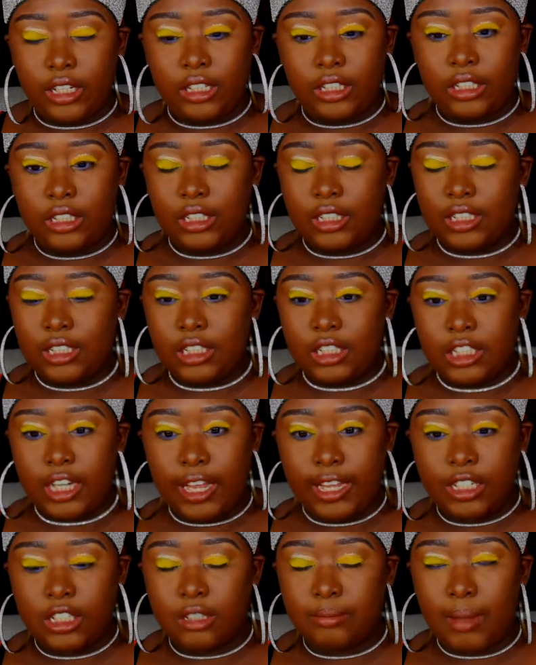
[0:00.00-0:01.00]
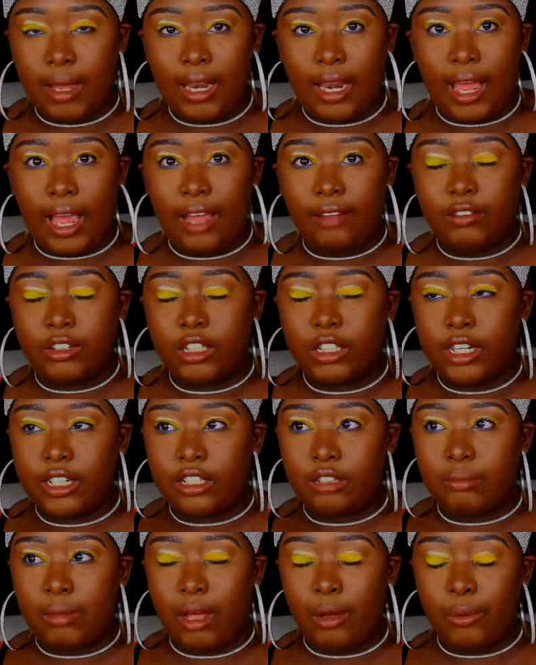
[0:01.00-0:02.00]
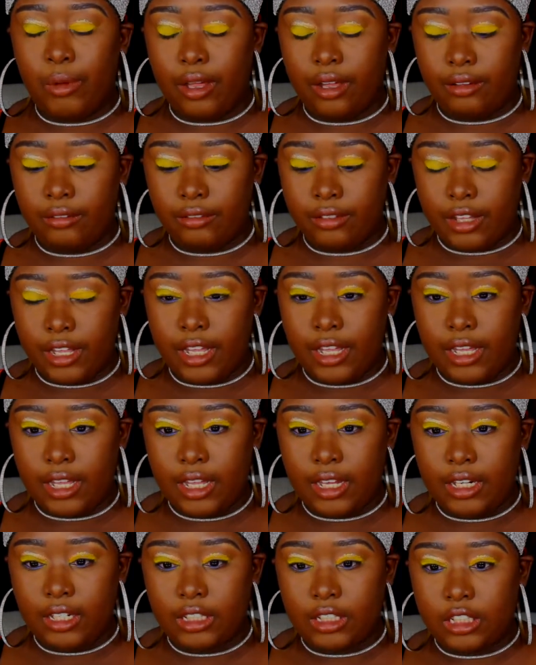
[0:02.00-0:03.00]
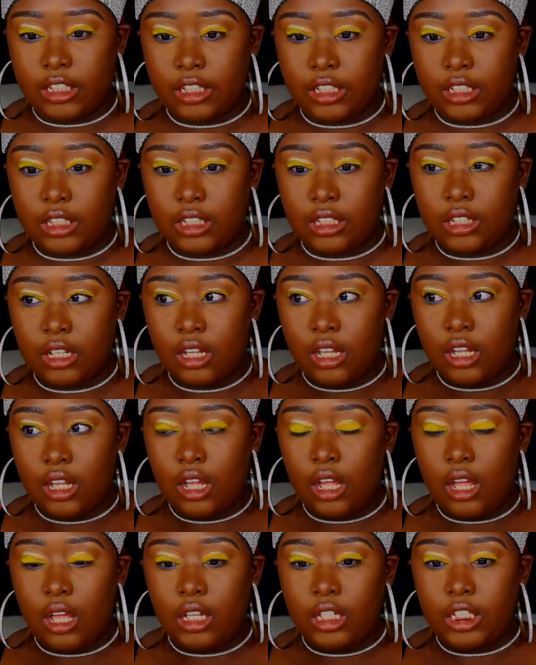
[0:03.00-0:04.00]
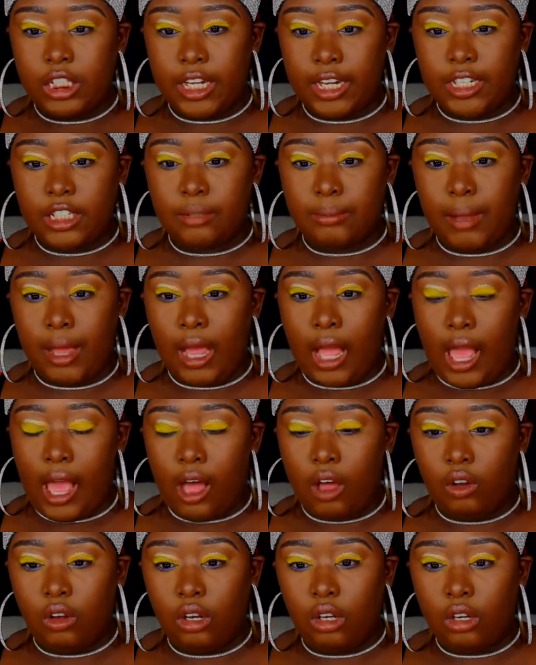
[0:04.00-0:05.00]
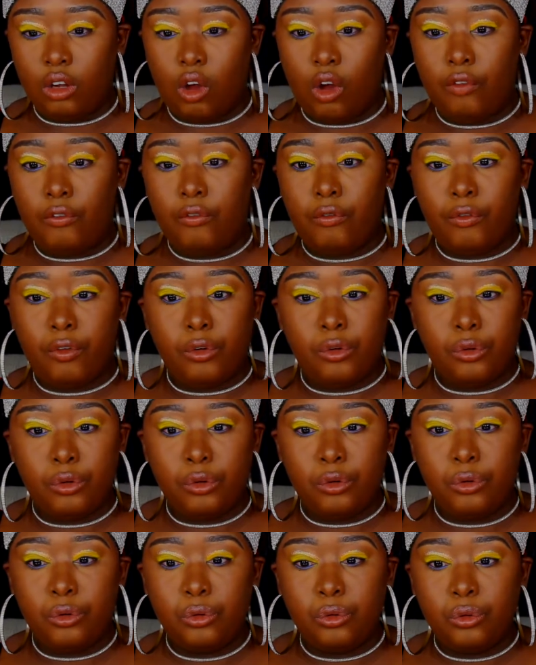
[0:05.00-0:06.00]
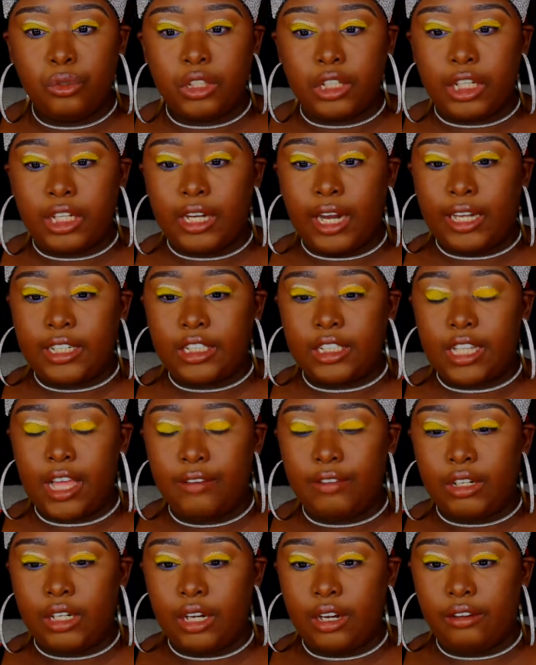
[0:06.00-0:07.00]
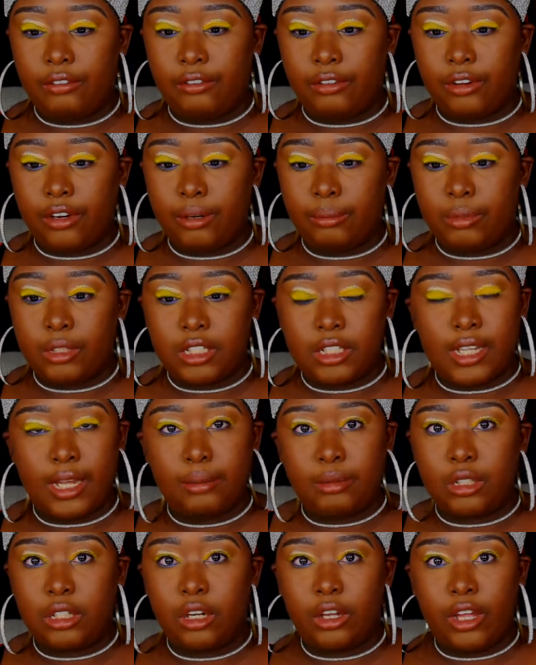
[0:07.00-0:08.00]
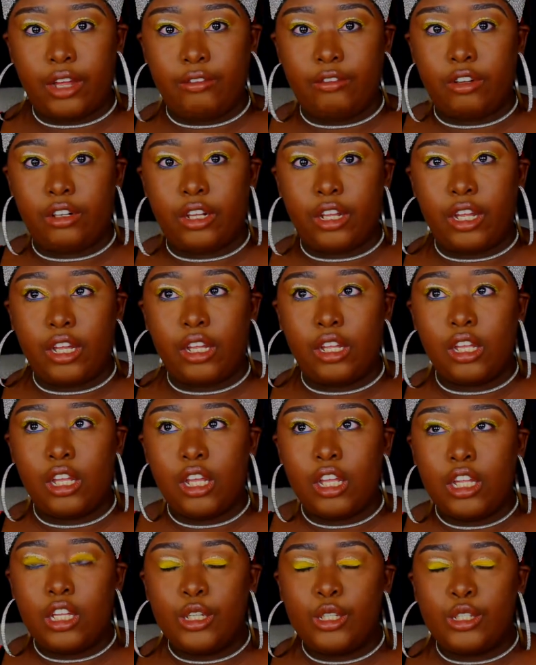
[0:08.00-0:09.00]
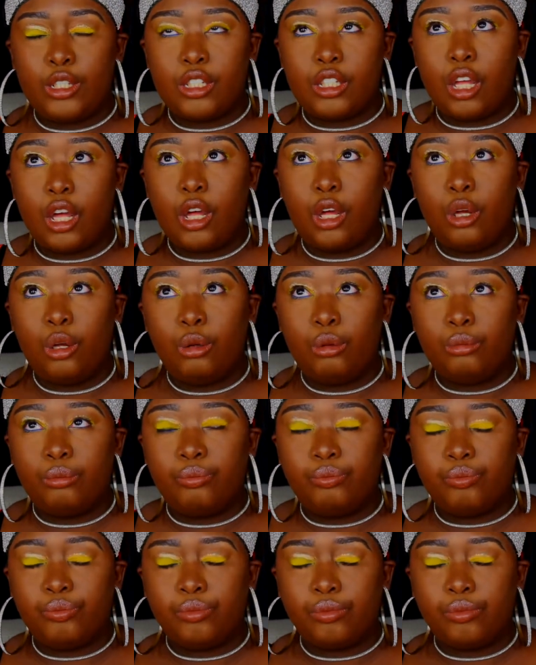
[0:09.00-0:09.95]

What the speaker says: it changed my life, it changed my way of thinking, it just changed my outlook on food, and I just have a different perception on everything. So